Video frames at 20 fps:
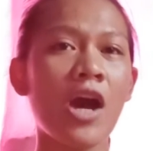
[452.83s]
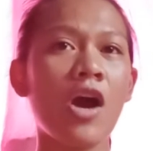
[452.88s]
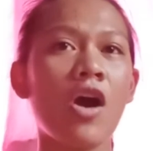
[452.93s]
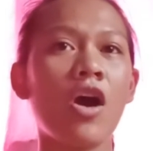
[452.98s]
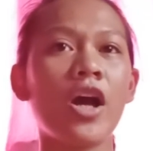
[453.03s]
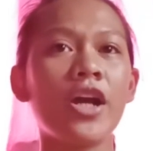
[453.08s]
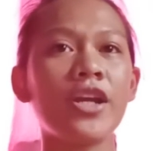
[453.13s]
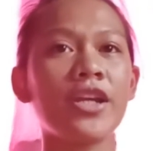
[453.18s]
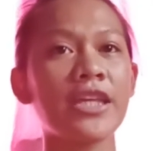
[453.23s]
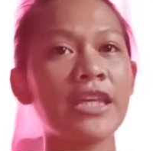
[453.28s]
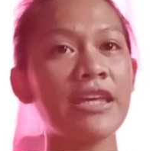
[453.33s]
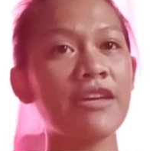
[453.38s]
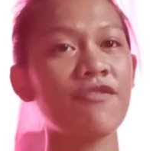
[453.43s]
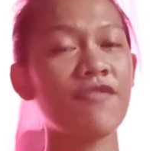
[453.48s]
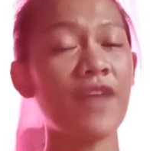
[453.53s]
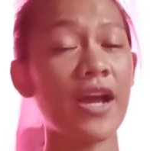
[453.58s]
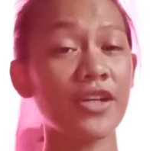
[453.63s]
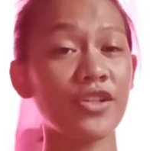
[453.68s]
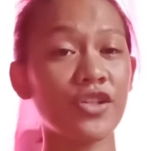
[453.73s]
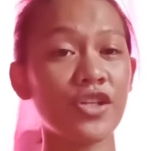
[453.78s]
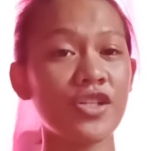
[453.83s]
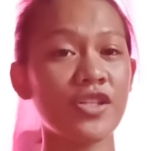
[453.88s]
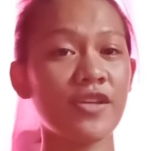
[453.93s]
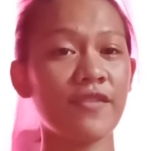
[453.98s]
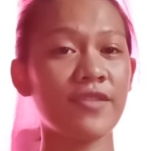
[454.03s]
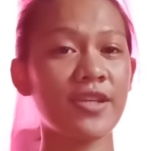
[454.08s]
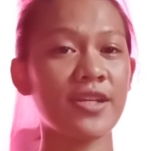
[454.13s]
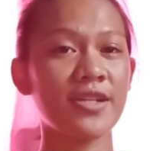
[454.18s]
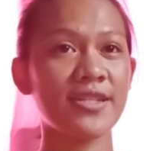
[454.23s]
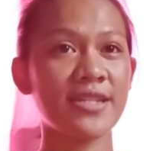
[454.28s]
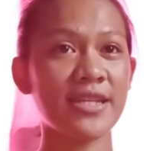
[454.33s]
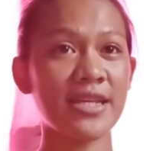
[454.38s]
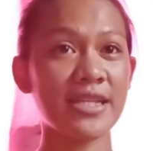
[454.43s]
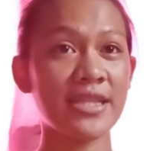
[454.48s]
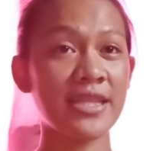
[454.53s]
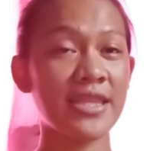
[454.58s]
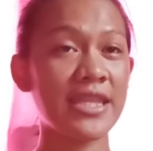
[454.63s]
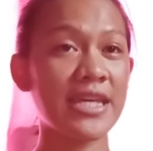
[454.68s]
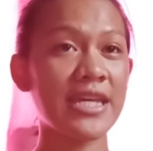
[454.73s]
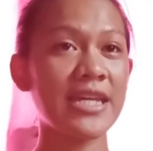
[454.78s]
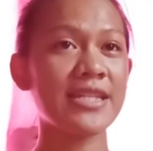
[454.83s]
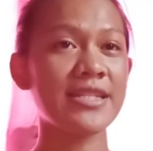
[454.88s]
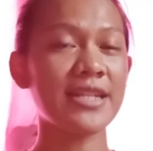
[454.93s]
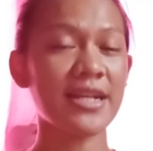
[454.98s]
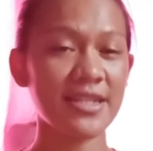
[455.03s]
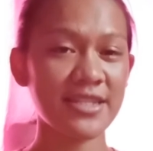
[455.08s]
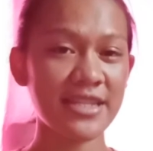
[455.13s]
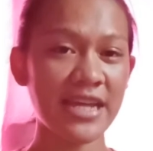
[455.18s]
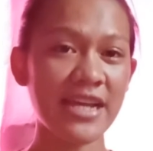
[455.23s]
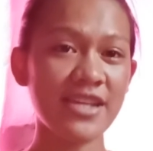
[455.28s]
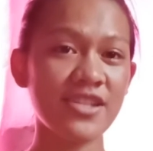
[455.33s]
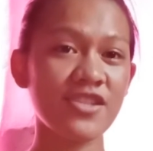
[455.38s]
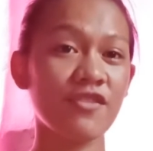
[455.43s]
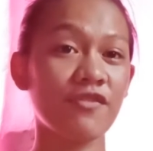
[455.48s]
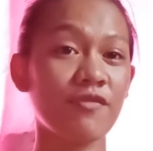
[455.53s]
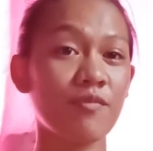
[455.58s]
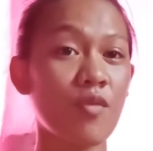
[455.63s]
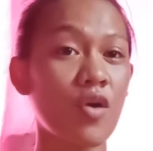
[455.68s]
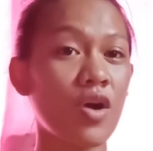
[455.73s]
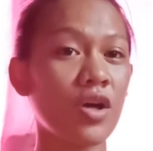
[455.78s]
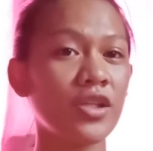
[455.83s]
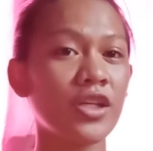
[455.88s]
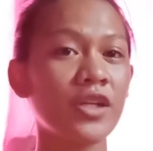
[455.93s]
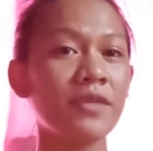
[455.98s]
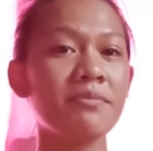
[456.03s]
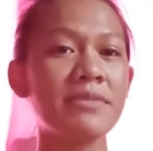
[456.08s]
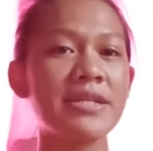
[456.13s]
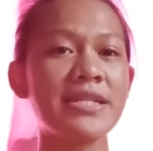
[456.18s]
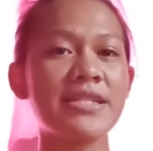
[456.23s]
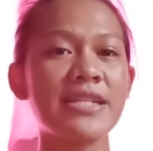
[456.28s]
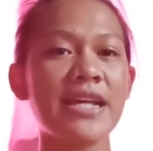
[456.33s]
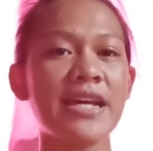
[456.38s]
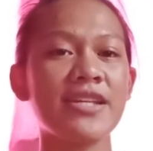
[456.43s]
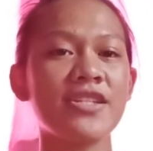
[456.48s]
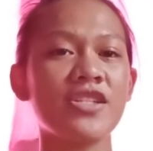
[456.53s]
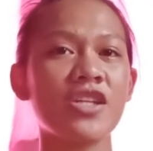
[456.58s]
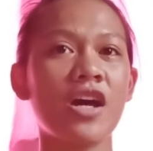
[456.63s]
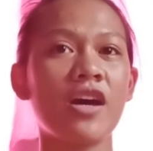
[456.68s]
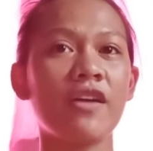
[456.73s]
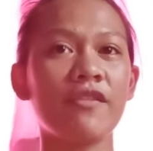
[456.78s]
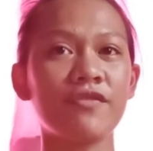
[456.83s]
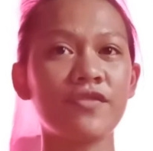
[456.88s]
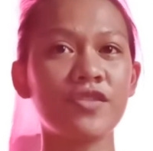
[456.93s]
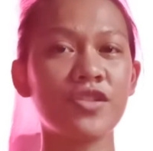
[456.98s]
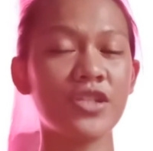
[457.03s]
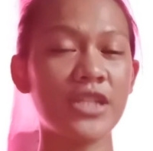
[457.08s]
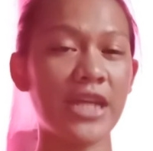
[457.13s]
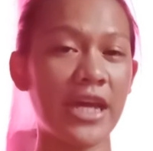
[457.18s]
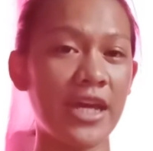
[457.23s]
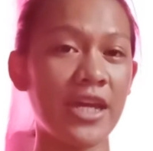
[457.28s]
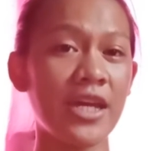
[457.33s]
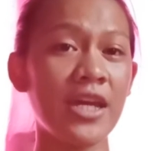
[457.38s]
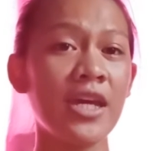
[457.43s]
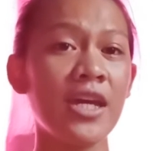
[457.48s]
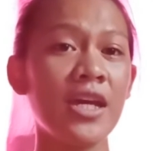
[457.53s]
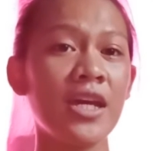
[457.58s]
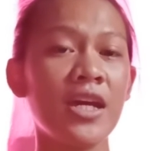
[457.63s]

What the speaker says: are the key factors of the success of modern business of today.